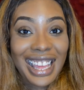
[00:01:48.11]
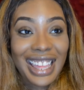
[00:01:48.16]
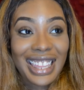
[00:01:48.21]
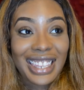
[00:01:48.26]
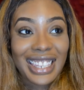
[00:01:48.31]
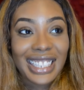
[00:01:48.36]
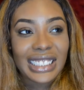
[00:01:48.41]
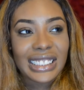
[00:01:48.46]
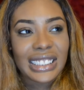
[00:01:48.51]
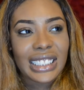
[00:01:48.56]

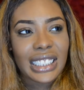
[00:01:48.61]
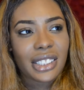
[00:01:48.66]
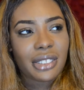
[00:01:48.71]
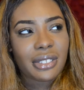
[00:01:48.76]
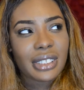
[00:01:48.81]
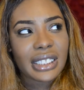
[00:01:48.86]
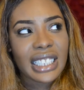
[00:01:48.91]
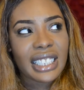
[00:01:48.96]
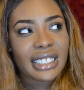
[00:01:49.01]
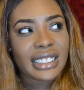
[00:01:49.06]
They said
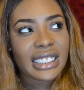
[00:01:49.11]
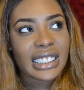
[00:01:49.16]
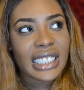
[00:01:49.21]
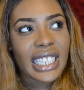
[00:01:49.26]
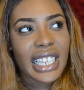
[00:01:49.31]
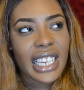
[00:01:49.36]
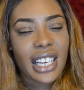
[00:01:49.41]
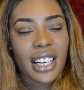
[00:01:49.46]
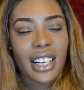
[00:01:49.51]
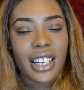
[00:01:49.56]

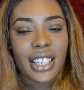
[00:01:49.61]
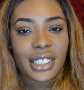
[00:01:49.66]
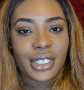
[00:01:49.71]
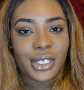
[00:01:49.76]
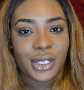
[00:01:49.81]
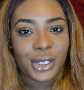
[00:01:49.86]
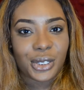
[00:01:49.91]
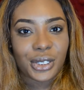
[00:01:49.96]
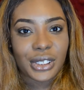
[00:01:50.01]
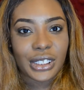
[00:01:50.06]

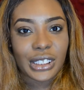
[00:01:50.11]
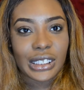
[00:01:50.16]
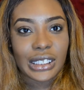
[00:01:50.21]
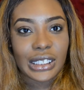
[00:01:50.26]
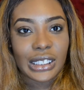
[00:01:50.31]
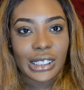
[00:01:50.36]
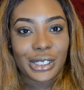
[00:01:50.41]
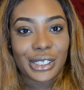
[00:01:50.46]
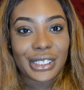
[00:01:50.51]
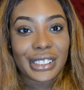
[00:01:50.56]
$3,800
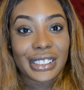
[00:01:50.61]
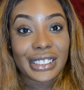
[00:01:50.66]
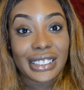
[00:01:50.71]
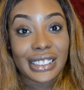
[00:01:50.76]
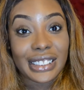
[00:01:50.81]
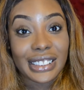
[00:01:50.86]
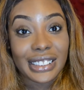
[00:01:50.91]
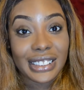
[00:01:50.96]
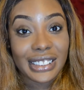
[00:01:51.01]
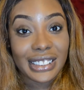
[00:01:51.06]
on the
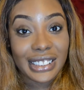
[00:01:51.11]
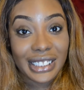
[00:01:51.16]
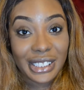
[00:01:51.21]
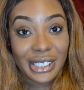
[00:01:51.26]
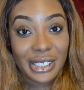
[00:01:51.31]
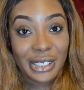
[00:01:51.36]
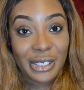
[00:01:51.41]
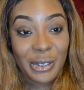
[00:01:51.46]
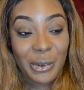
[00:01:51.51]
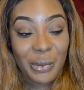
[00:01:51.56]

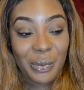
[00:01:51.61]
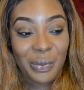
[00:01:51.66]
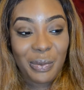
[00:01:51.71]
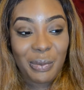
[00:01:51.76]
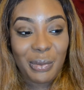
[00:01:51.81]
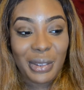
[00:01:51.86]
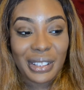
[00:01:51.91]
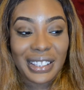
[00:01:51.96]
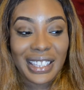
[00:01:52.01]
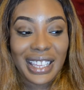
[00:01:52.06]
deal,
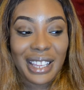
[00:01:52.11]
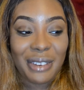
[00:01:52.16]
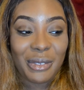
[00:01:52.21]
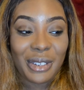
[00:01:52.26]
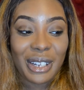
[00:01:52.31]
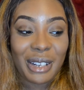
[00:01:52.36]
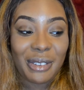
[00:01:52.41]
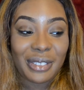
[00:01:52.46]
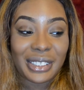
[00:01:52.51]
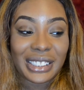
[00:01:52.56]
but then when
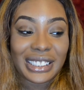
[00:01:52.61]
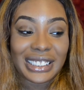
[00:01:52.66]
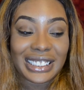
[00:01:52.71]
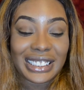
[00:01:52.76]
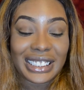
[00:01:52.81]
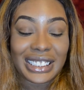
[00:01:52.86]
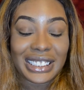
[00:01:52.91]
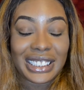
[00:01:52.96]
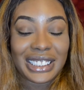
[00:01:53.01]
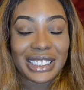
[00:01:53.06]
I went into
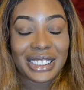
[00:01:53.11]
the